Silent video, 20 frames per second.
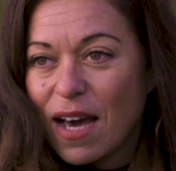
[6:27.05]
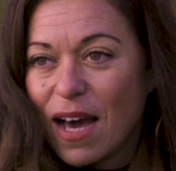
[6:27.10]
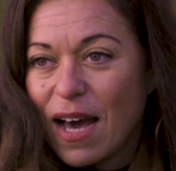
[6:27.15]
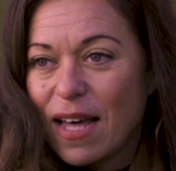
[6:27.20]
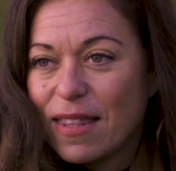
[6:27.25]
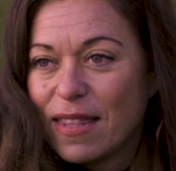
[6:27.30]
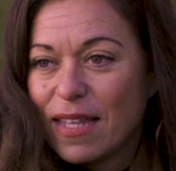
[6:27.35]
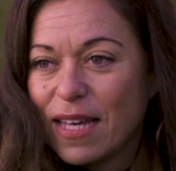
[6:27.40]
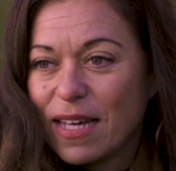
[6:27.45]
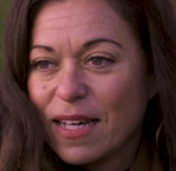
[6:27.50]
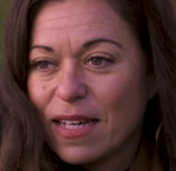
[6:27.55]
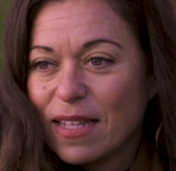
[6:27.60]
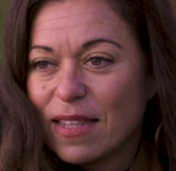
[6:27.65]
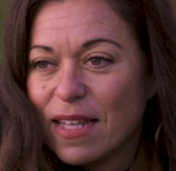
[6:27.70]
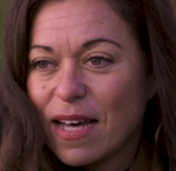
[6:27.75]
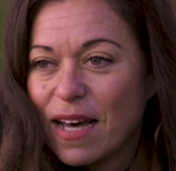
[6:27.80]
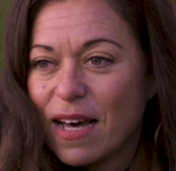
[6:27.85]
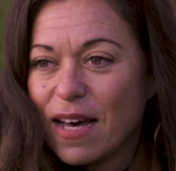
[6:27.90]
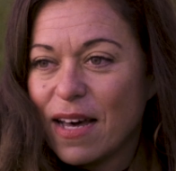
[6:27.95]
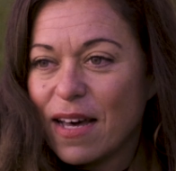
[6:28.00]
I think
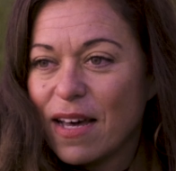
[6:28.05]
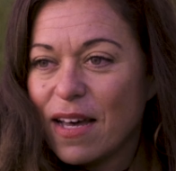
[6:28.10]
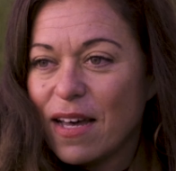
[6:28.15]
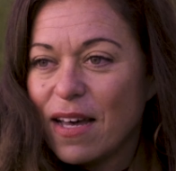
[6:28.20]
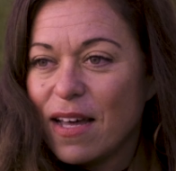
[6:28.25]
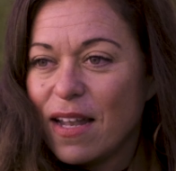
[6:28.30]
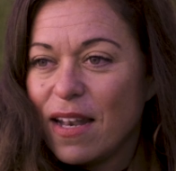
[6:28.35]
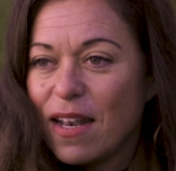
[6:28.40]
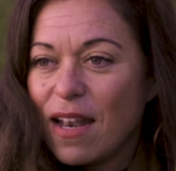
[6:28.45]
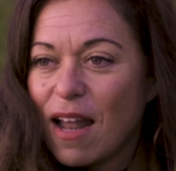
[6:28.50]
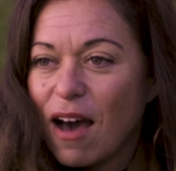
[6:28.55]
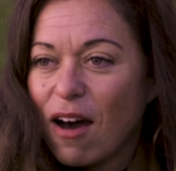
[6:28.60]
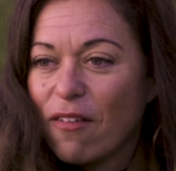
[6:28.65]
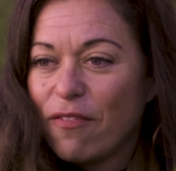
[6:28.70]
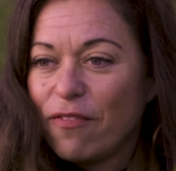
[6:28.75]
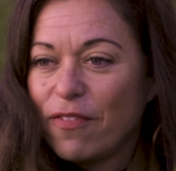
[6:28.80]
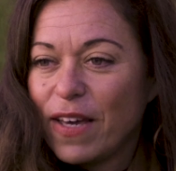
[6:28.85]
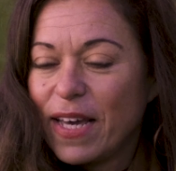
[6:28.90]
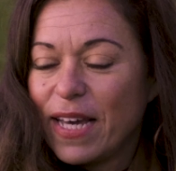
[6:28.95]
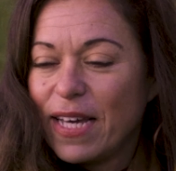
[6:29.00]
that
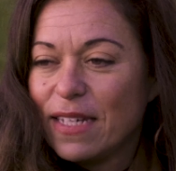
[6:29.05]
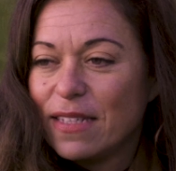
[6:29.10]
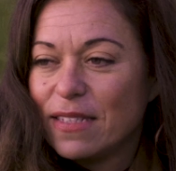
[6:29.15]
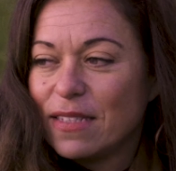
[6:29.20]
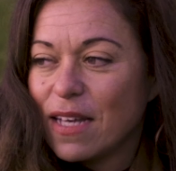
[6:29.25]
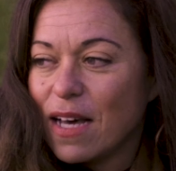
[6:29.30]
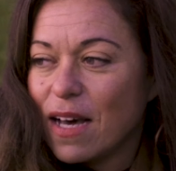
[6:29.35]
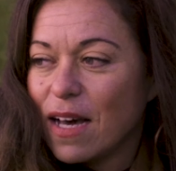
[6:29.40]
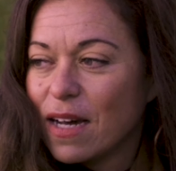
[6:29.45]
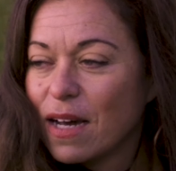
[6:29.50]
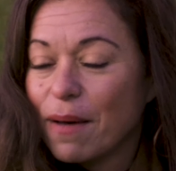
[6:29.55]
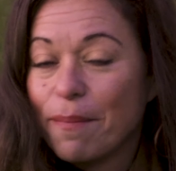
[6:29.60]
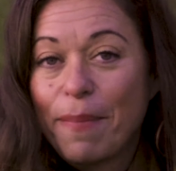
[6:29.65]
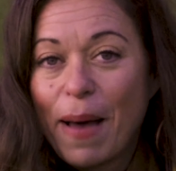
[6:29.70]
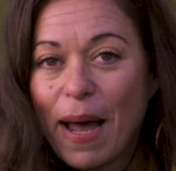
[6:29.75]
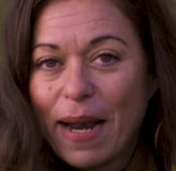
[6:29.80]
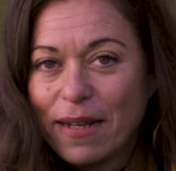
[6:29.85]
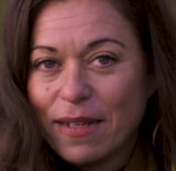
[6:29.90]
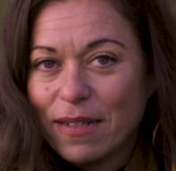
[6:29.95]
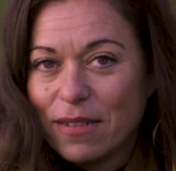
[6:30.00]
love is
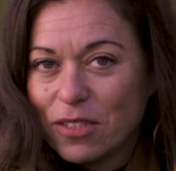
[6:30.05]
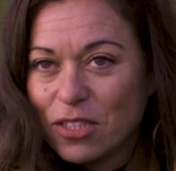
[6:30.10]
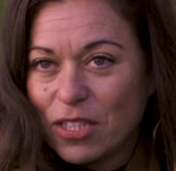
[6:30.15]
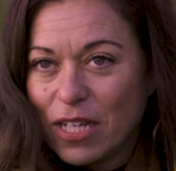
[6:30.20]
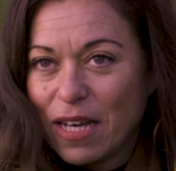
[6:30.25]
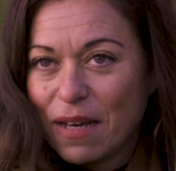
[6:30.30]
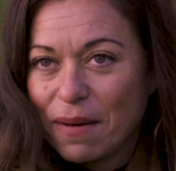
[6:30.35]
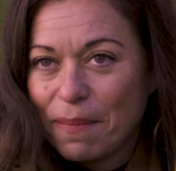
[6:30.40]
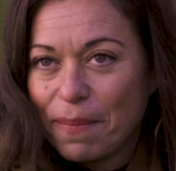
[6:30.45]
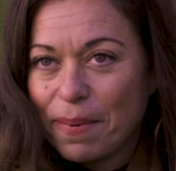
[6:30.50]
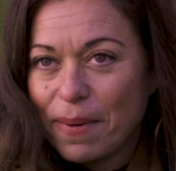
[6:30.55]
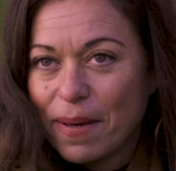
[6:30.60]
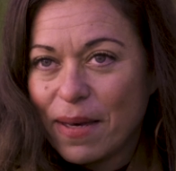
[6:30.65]
companionship,